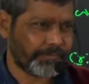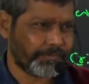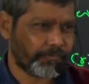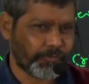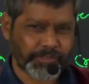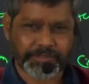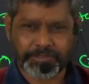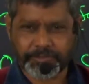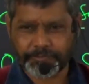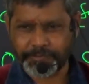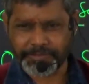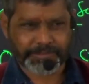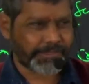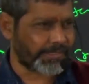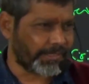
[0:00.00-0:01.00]
once for
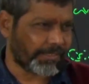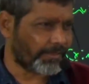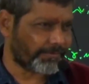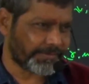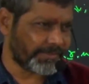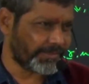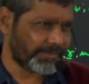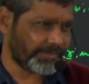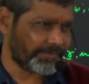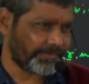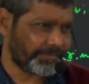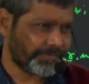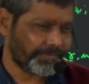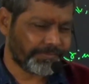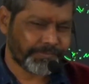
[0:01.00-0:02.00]
single offense.
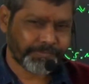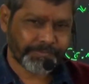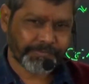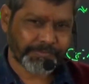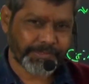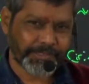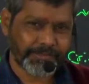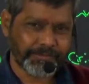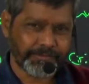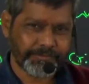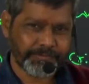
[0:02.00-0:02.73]
Then